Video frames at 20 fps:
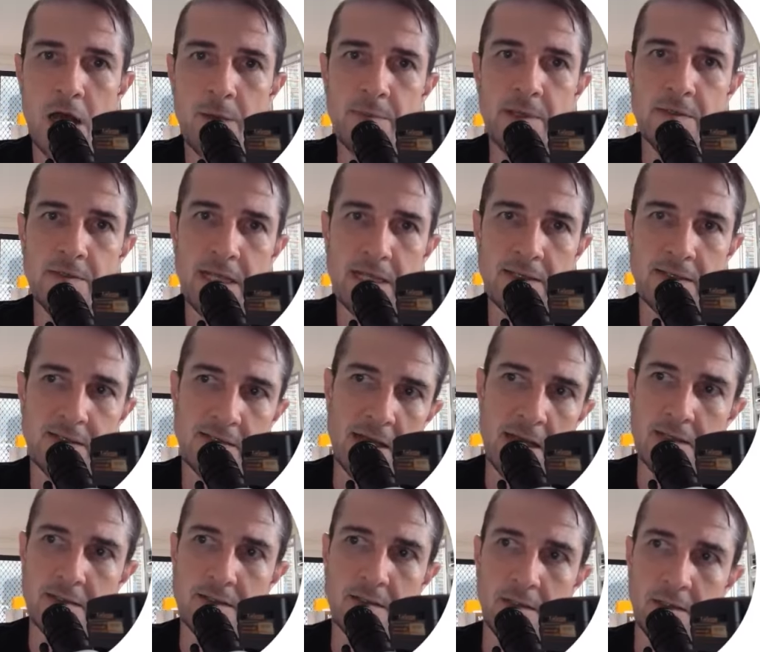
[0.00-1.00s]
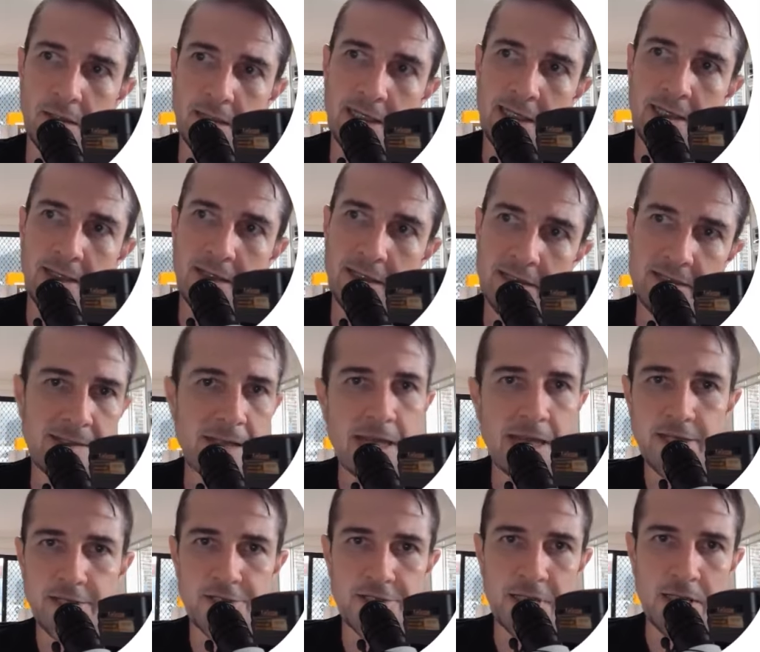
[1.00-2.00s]
because that star is going to link in this
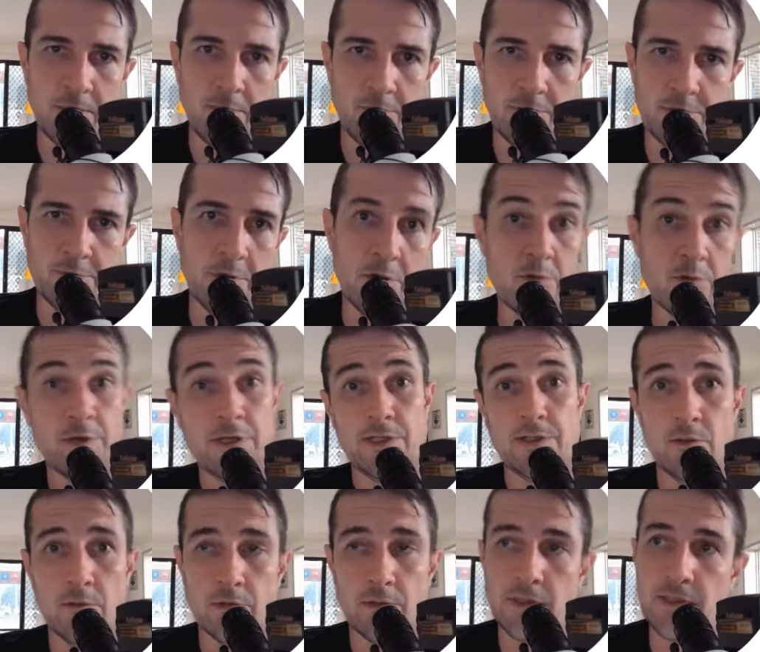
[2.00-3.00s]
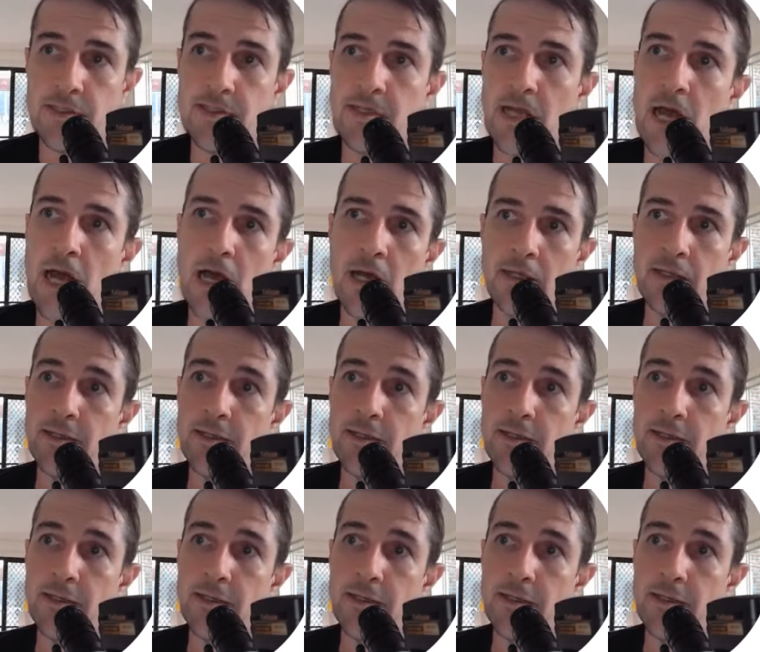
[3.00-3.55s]
data sheet, which we already saw at the start,